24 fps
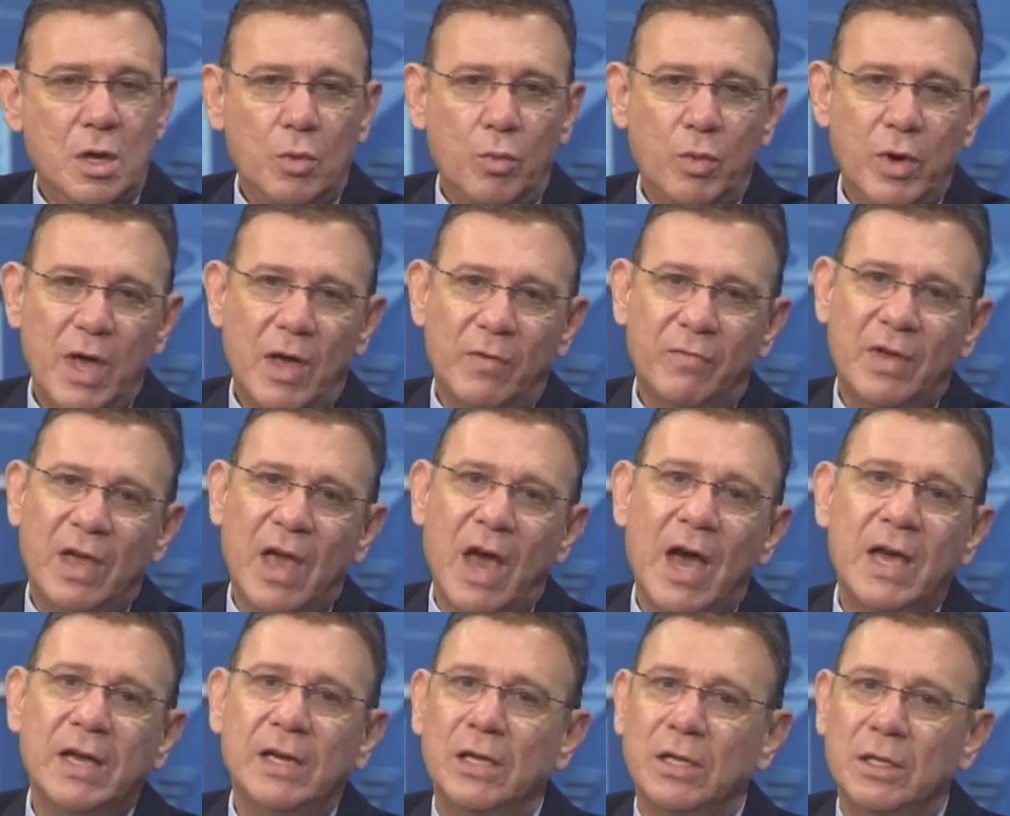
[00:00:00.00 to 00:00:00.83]
We have
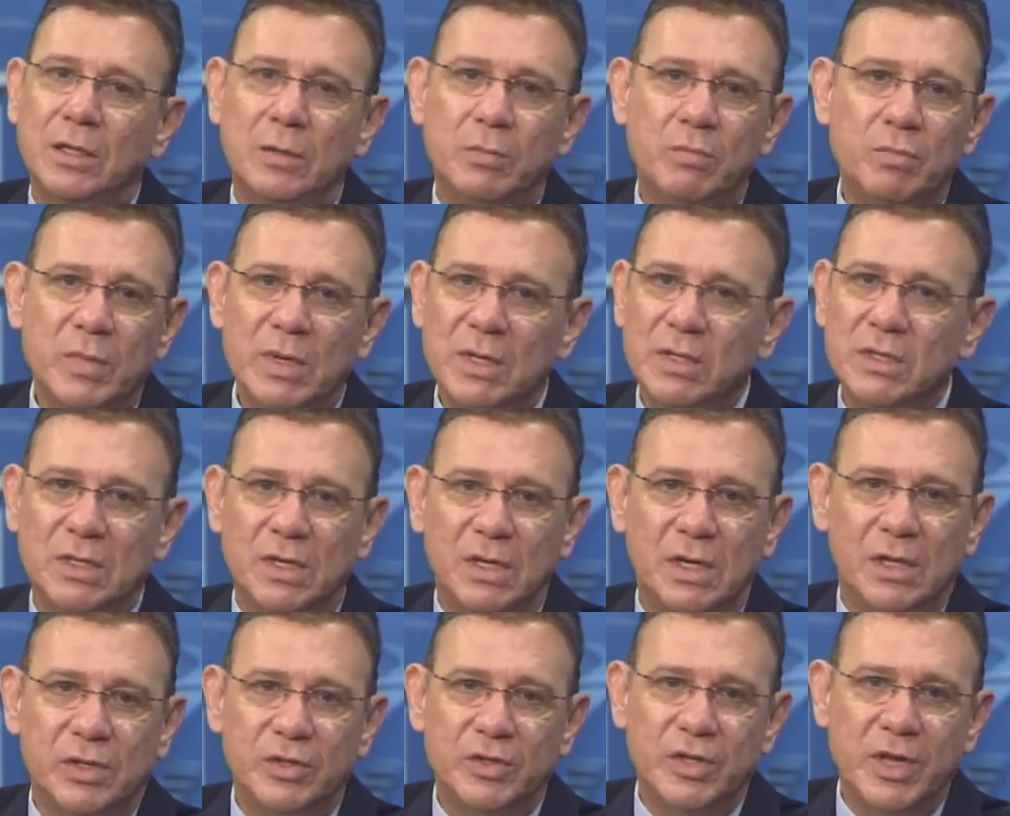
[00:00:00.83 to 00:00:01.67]
guided
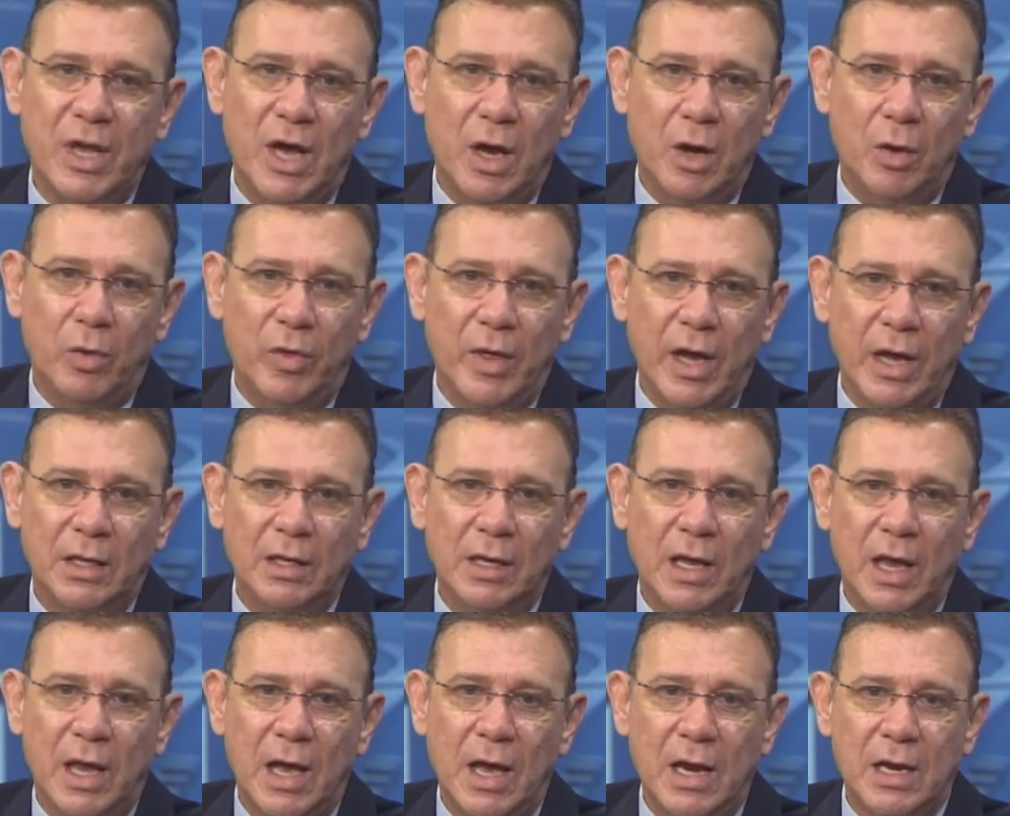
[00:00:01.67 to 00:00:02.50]
missiles now
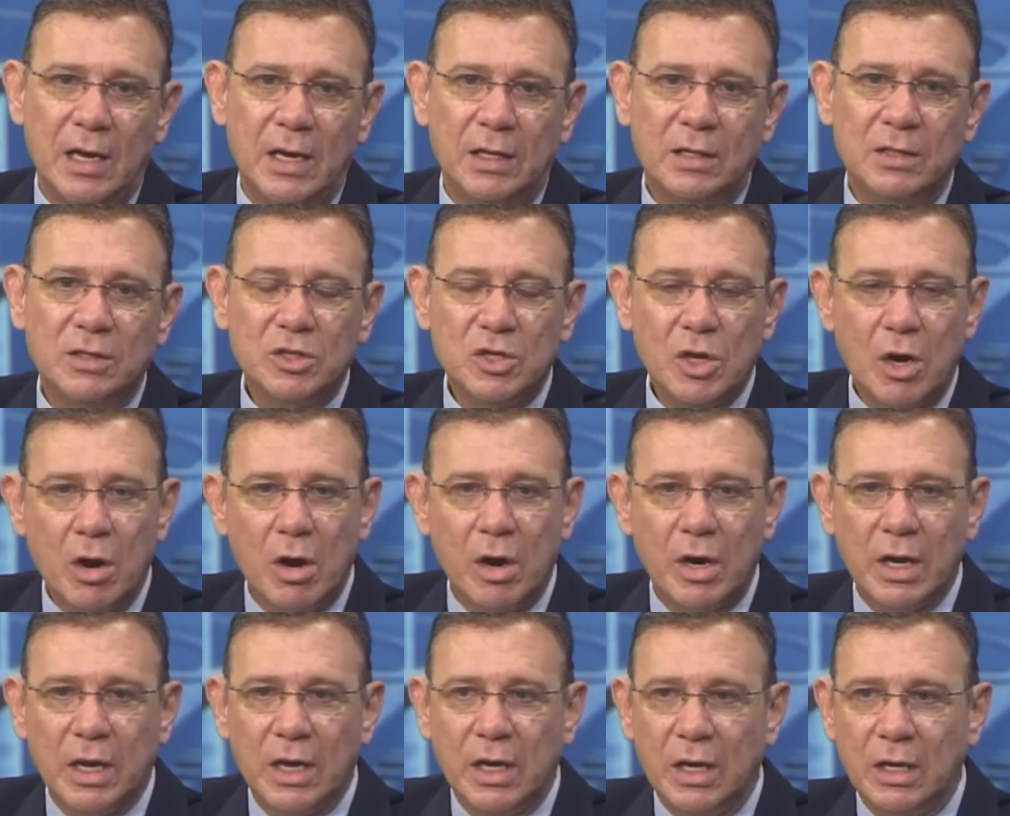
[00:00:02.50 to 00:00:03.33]
that can
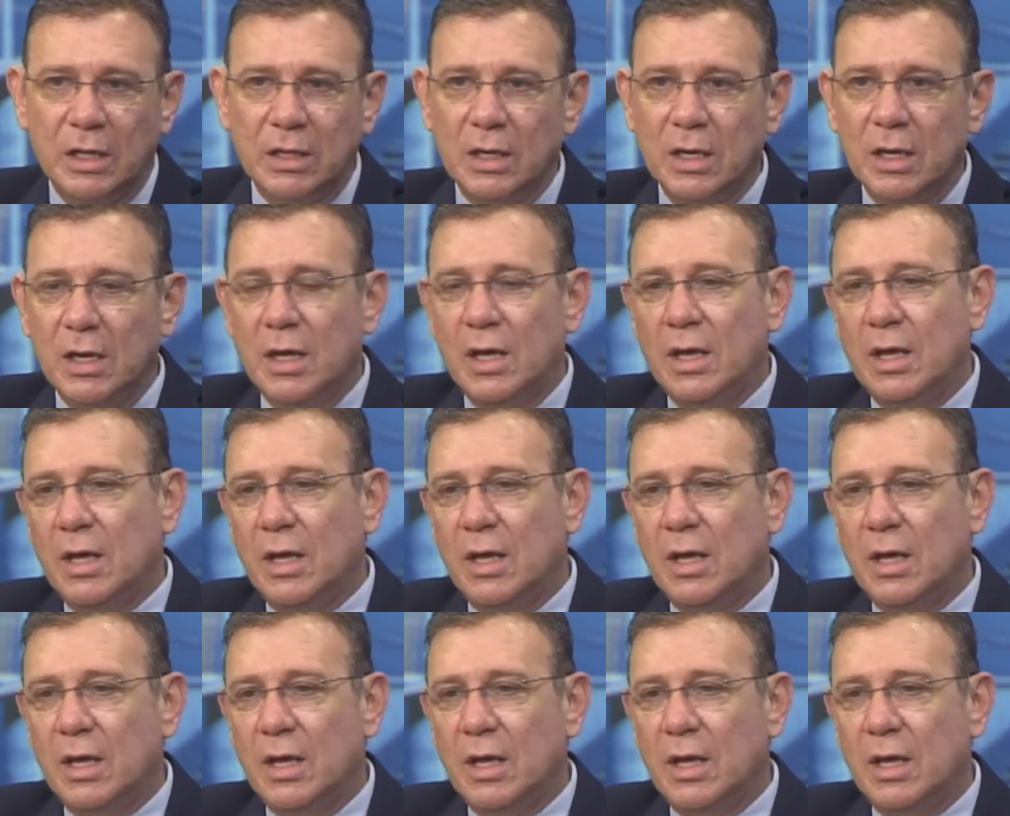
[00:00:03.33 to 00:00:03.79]
target